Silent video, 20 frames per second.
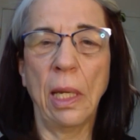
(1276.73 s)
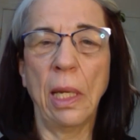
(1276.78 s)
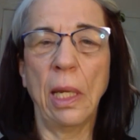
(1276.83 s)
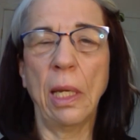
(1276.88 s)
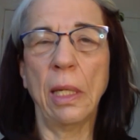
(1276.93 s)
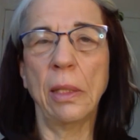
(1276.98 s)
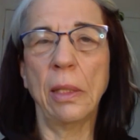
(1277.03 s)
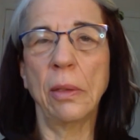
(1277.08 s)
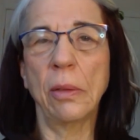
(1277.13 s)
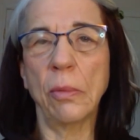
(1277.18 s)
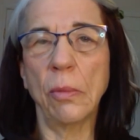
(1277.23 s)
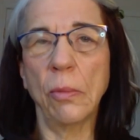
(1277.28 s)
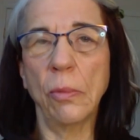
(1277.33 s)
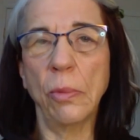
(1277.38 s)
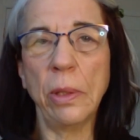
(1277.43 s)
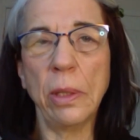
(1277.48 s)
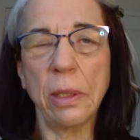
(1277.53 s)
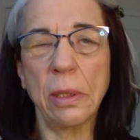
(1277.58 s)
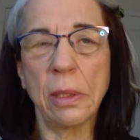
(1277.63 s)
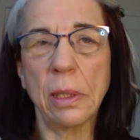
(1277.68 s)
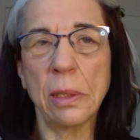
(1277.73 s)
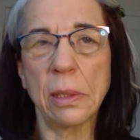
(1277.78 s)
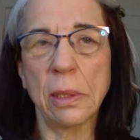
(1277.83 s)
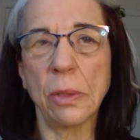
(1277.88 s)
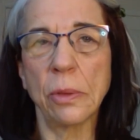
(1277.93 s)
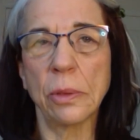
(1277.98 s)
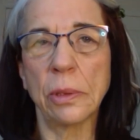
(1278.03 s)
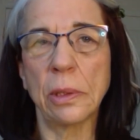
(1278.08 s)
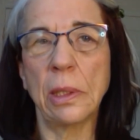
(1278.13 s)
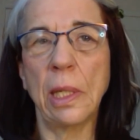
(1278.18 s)
And with
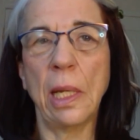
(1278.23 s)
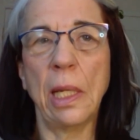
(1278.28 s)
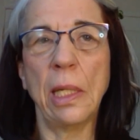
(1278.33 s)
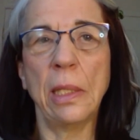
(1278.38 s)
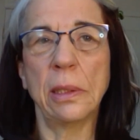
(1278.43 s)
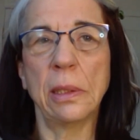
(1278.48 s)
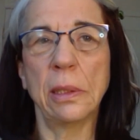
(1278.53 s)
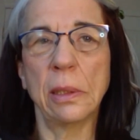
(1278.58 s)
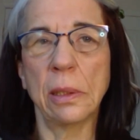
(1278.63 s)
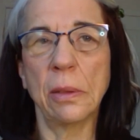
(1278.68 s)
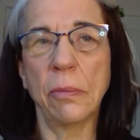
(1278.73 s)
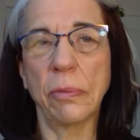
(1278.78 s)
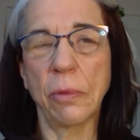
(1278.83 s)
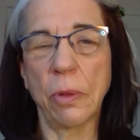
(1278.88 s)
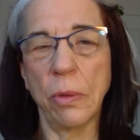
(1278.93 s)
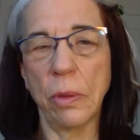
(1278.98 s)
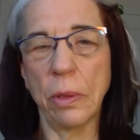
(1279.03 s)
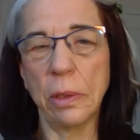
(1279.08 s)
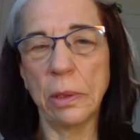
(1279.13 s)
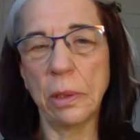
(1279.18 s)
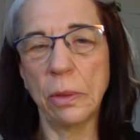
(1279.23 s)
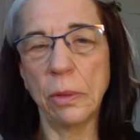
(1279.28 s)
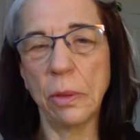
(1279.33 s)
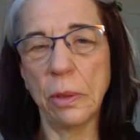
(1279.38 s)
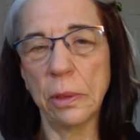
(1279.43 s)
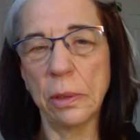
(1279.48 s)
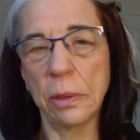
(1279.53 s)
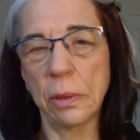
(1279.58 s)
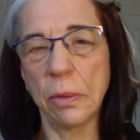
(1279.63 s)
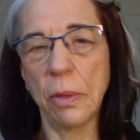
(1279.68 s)
dissociation, of course, you
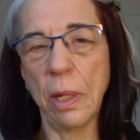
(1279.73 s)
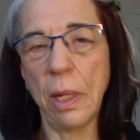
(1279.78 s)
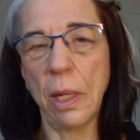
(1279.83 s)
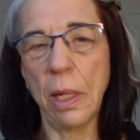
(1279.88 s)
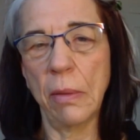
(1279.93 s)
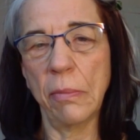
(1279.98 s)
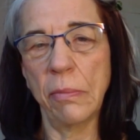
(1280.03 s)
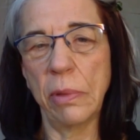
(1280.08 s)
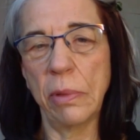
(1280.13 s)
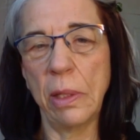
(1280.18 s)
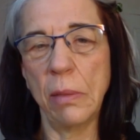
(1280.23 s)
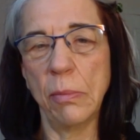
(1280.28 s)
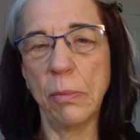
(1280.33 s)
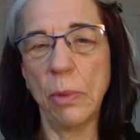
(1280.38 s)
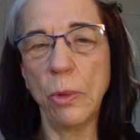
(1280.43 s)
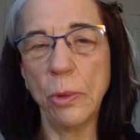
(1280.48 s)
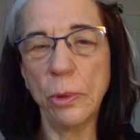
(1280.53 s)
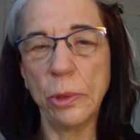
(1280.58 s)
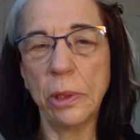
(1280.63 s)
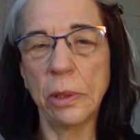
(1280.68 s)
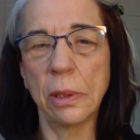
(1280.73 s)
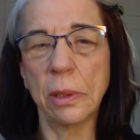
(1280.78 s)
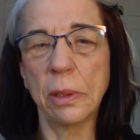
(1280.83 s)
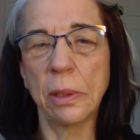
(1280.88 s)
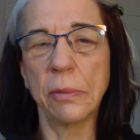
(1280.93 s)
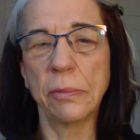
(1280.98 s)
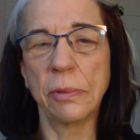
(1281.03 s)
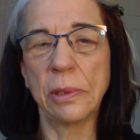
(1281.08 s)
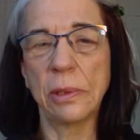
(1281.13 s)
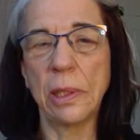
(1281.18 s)
also have the emotion
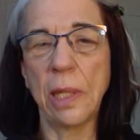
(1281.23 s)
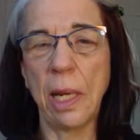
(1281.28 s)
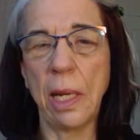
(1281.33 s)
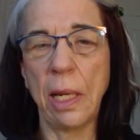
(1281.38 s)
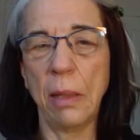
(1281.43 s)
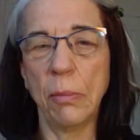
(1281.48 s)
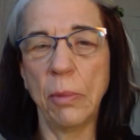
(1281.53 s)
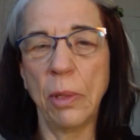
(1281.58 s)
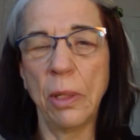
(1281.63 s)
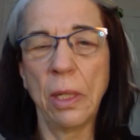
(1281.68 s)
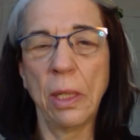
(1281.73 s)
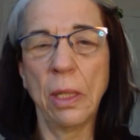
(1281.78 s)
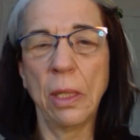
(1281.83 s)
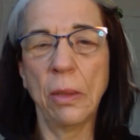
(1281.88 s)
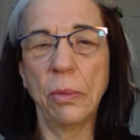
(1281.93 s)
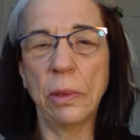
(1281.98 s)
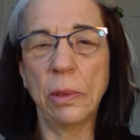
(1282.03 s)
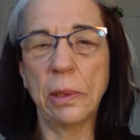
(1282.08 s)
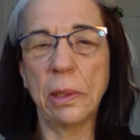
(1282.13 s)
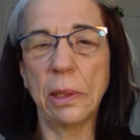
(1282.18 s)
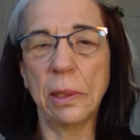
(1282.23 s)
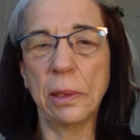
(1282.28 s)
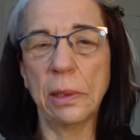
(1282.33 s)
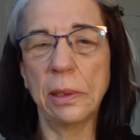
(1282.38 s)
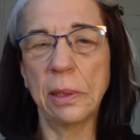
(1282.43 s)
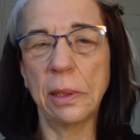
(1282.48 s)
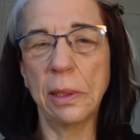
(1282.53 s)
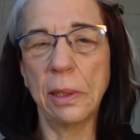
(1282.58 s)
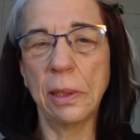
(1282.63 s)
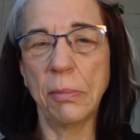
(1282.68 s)
of shame, which
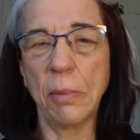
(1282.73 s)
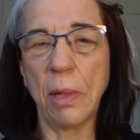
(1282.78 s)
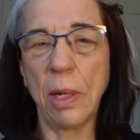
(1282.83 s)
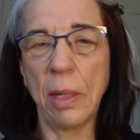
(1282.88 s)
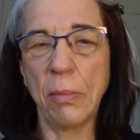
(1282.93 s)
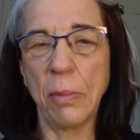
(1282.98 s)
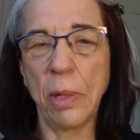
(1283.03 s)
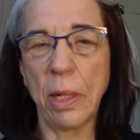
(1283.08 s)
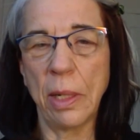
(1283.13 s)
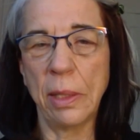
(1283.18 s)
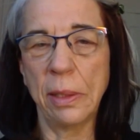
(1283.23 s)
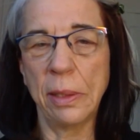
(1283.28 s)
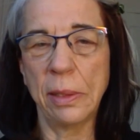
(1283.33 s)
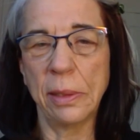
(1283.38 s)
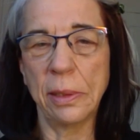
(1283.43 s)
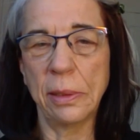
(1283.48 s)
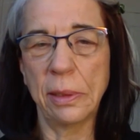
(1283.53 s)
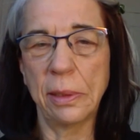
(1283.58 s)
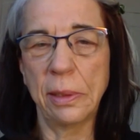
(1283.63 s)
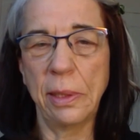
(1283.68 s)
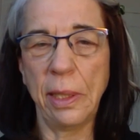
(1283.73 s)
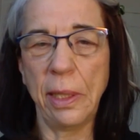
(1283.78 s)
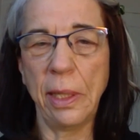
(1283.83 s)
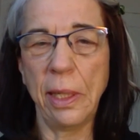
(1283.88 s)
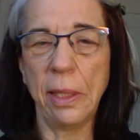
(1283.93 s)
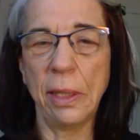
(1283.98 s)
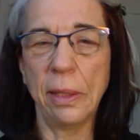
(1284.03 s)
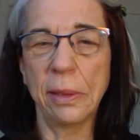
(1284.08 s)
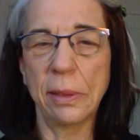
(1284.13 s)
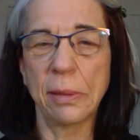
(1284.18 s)
is, in my mind, the
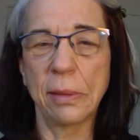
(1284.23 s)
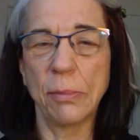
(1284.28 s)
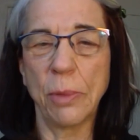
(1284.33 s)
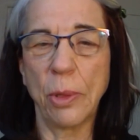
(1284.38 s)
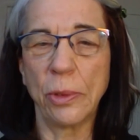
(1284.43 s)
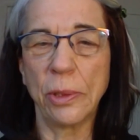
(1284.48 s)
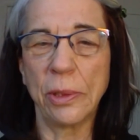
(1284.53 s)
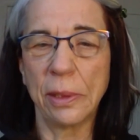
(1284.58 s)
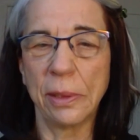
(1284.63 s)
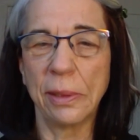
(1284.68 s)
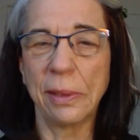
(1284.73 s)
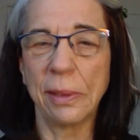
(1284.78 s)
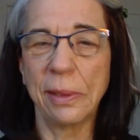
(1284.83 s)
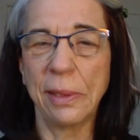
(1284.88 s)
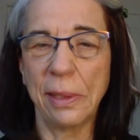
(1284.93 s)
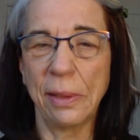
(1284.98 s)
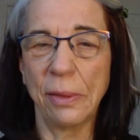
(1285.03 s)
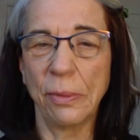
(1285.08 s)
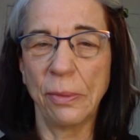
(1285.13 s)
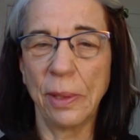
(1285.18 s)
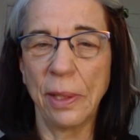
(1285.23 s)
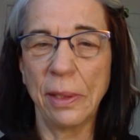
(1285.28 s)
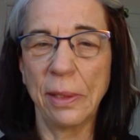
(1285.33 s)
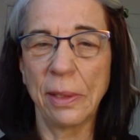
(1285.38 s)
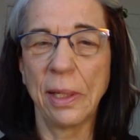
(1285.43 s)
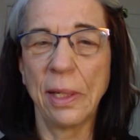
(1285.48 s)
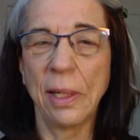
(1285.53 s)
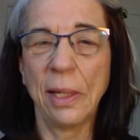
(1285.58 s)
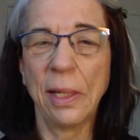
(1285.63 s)
stickiest emotion to deal with.